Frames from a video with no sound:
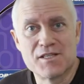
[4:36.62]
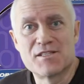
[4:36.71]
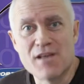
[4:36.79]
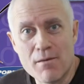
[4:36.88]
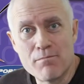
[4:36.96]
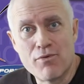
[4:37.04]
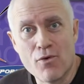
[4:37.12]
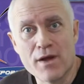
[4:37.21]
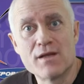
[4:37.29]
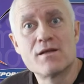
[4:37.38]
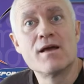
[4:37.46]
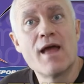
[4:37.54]
as a sub
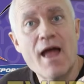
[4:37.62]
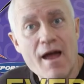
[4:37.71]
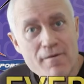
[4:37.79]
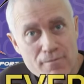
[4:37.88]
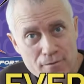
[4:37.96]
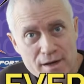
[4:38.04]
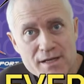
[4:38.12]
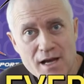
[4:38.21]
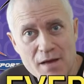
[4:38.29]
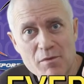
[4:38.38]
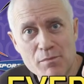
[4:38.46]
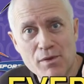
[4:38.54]
point, every
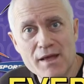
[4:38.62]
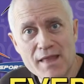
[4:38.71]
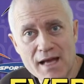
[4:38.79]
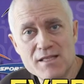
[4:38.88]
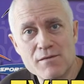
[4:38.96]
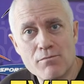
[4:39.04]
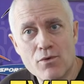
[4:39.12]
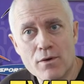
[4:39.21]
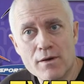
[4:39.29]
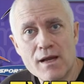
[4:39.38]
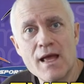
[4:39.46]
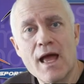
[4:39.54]
time you play, that's
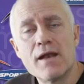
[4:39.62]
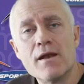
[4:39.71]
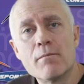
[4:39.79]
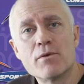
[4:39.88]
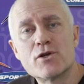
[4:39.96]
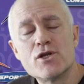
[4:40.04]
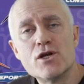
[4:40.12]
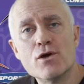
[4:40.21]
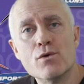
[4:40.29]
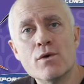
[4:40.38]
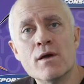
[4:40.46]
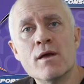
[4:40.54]
important. And number
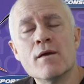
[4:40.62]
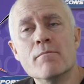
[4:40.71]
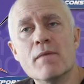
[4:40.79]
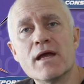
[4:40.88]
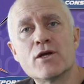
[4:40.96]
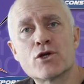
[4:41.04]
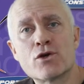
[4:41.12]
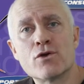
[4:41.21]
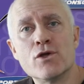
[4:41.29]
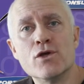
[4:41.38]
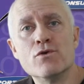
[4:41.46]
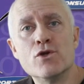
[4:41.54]
two, make
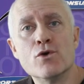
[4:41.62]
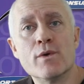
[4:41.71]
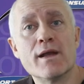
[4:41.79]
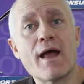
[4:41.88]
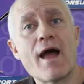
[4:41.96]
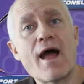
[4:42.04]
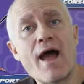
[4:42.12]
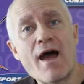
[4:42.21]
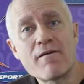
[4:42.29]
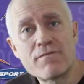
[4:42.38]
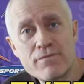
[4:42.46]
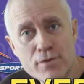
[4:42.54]
sure you do it
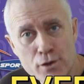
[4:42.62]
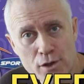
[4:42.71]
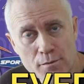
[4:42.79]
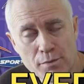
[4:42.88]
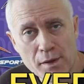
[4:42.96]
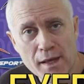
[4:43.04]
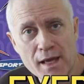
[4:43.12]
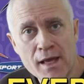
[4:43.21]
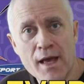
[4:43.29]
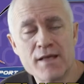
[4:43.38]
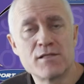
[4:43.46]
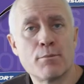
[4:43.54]
after you
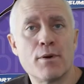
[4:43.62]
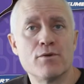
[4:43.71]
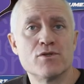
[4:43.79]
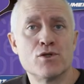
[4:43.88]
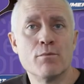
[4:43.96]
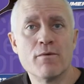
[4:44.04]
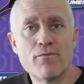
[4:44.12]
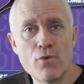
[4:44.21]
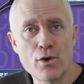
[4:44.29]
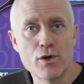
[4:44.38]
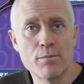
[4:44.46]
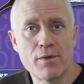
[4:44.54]
play as opposed to
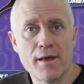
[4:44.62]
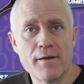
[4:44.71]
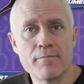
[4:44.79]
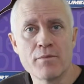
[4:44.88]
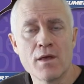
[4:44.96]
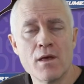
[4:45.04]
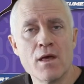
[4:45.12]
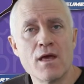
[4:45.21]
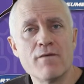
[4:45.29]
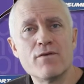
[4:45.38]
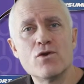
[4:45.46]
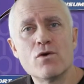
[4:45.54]
before you play.
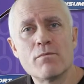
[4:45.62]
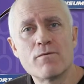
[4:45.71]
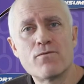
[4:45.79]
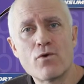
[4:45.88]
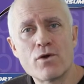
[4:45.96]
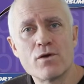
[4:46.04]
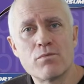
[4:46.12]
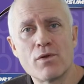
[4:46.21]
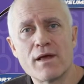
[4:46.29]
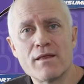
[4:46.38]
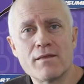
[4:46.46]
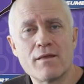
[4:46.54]
If you do it before you
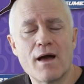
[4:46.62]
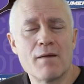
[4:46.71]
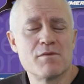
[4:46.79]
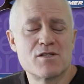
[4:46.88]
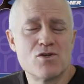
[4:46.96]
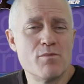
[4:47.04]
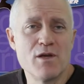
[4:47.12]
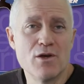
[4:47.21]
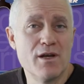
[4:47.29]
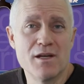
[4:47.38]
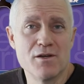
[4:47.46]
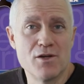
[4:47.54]
play, I'm
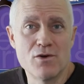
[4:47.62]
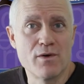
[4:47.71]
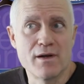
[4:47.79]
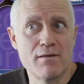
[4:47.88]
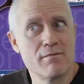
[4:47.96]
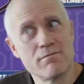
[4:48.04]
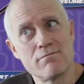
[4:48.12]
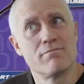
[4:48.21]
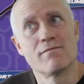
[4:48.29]
assuming you didn't do it